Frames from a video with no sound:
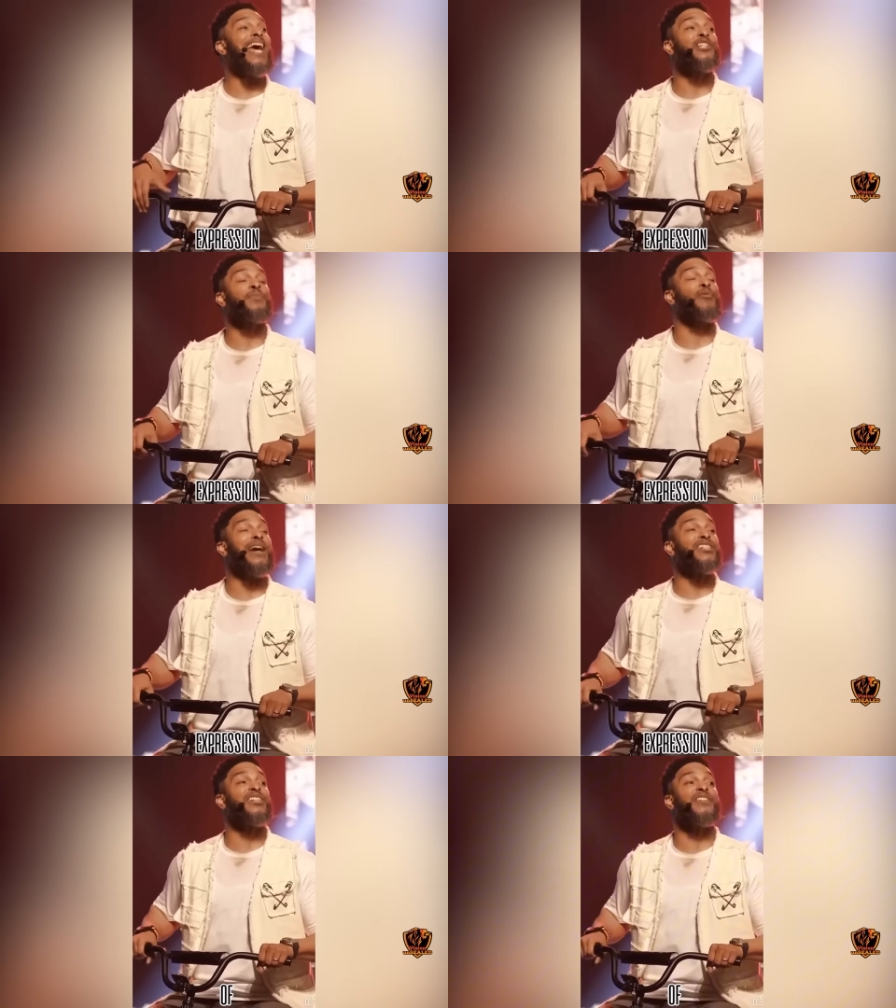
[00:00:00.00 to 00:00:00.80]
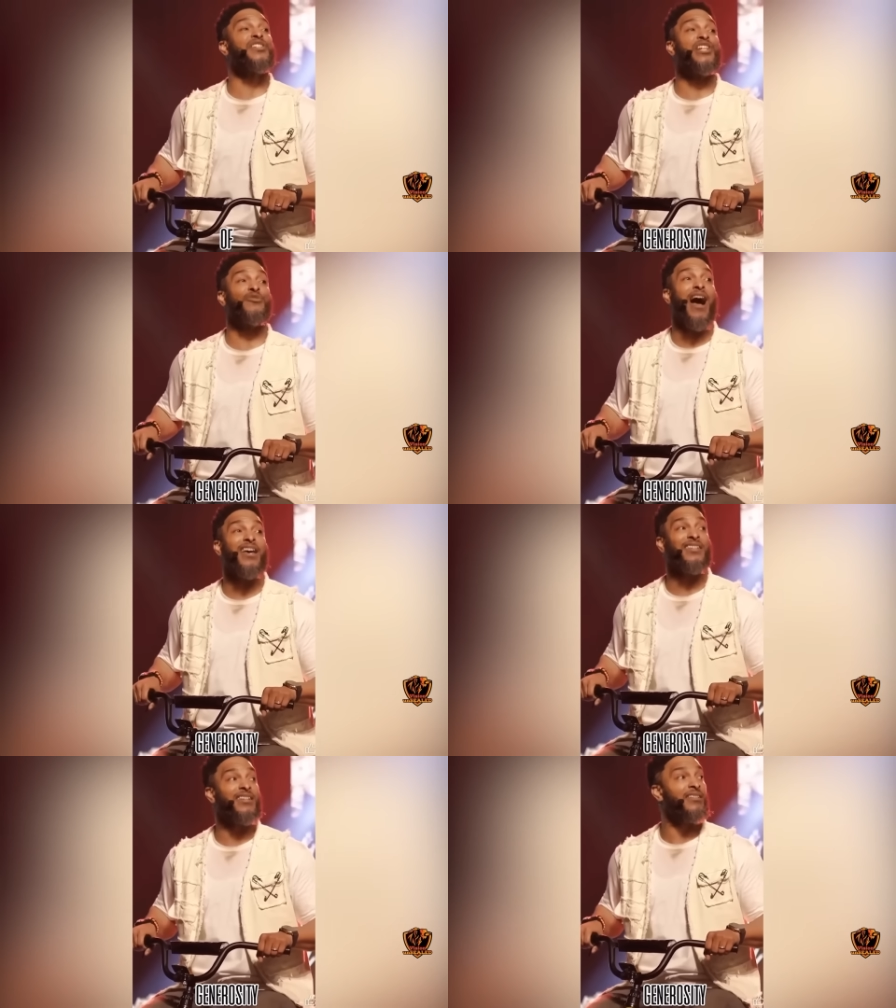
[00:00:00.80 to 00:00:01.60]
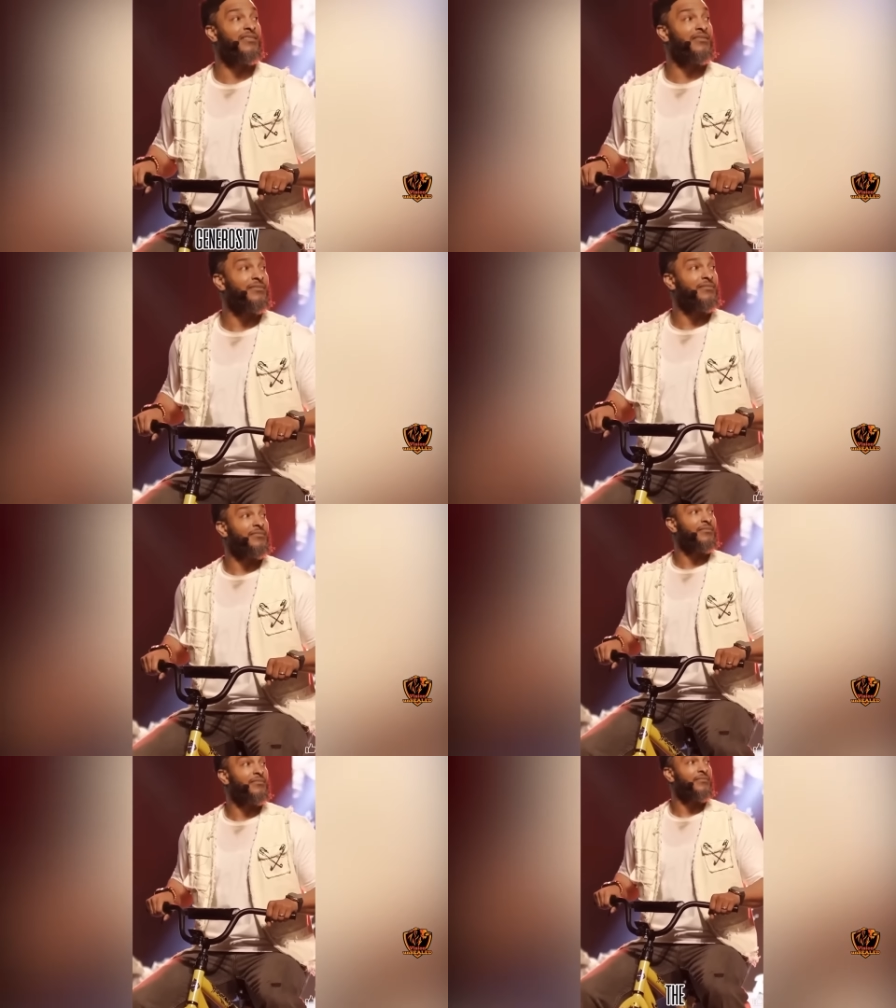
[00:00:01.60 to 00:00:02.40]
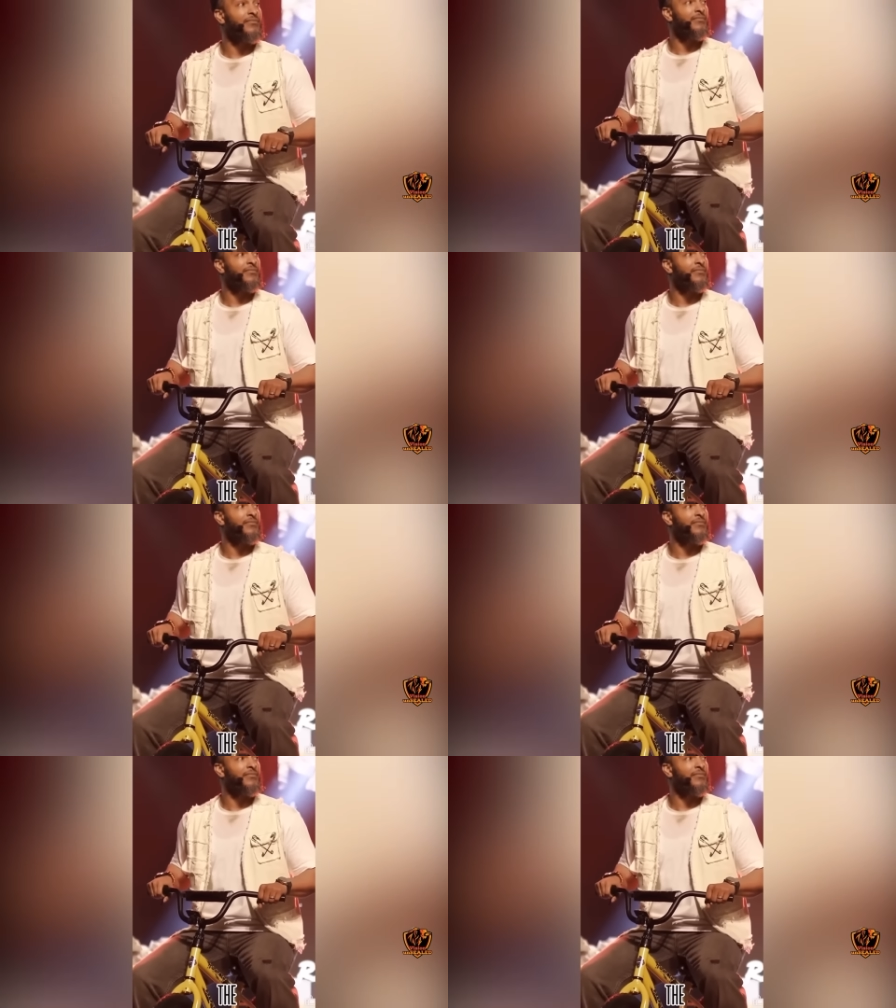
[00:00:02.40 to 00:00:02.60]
expression of generosity. The